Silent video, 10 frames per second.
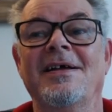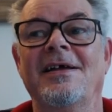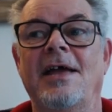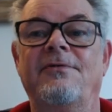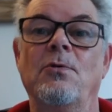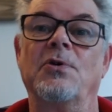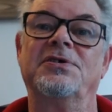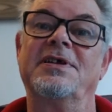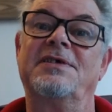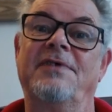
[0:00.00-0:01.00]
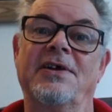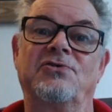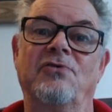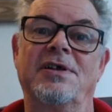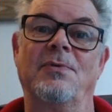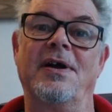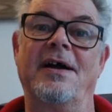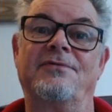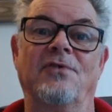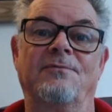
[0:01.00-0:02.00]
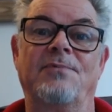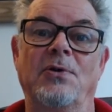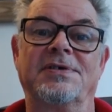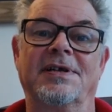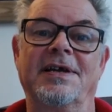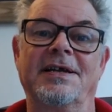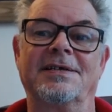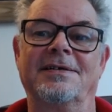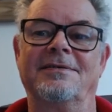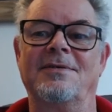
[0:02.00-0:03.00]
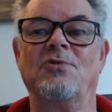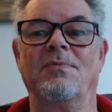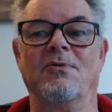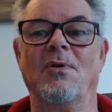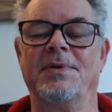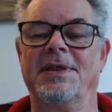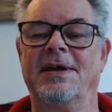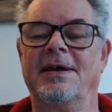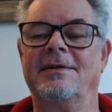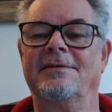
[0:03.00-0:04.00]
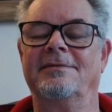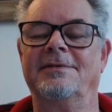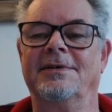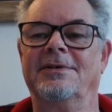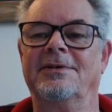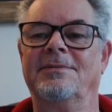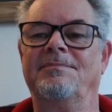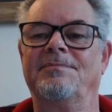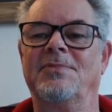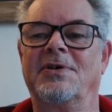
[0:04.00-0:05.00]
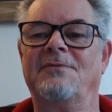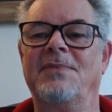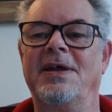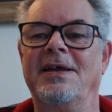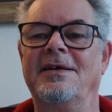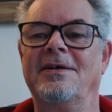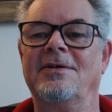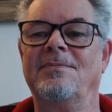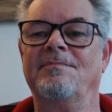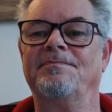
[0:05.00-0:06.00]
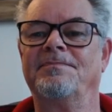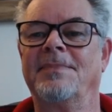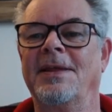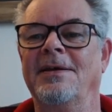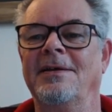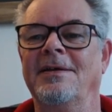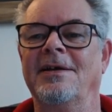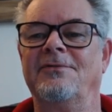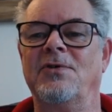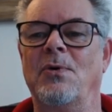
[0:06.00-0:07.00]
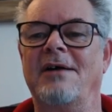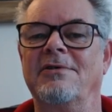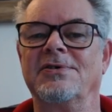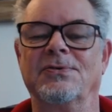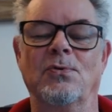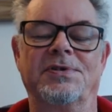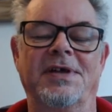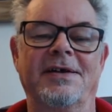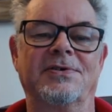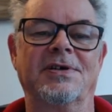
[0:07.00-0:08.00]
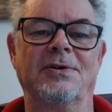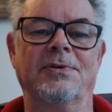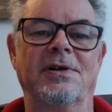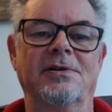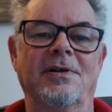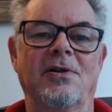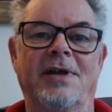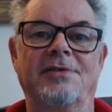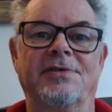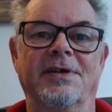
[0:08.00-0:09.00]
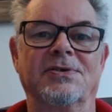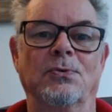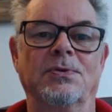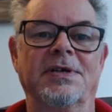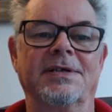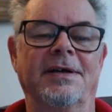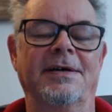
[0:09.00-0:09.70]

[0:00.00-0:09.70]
If you're watching this video straight away after I've posted it, probably won't be there, but give me a few hours or a day or two and I'll get things sorted,